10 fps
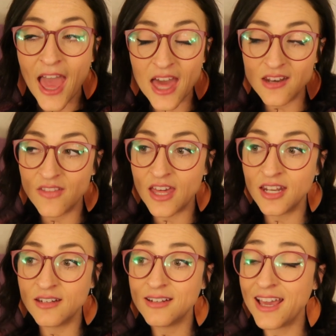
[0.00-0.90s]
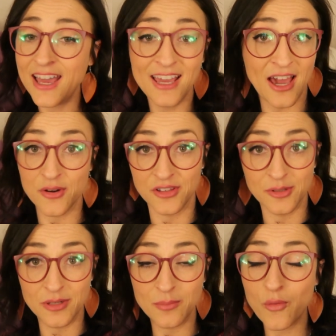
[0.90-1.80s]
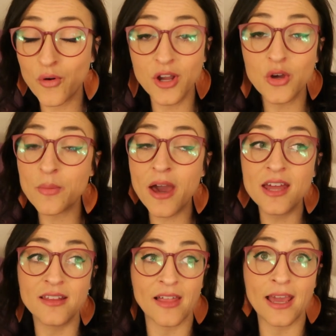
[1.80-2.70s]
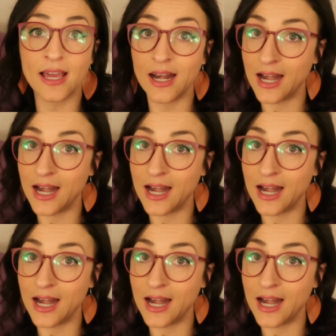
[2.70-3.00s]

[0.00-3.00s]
and then hang out a little bit before I go to bed at like